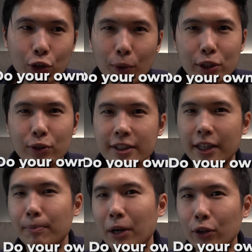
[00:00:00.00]
no one's going to
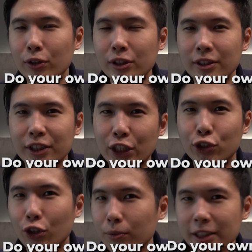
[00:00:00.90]
skimp out on Sheng
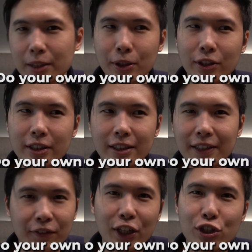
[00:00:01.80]
Siong just because
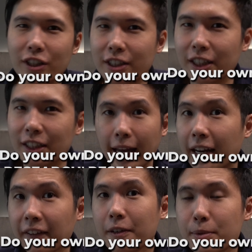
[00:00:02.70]
inflation is here. And
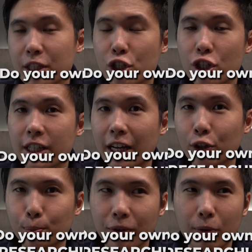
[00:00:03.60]
FMCGs tend
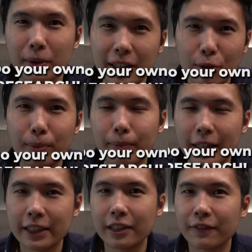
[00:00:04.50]
to perform a little bit
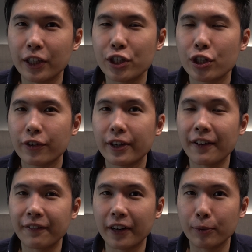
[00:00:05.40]
better in inflationary
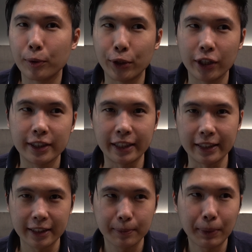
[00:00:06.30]
environment because they can
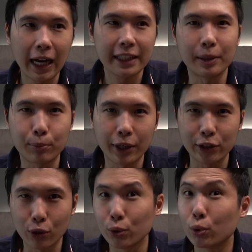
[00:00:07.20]
just pass the price
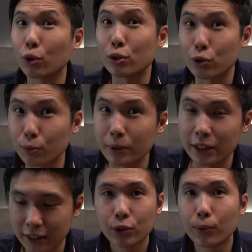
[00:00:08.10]
on to
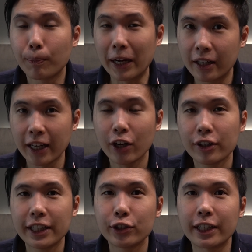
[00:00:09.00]
consumers. So by clicking on
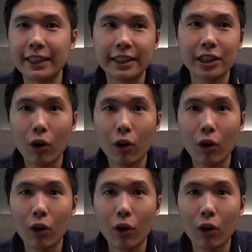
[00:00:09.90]
this, you can see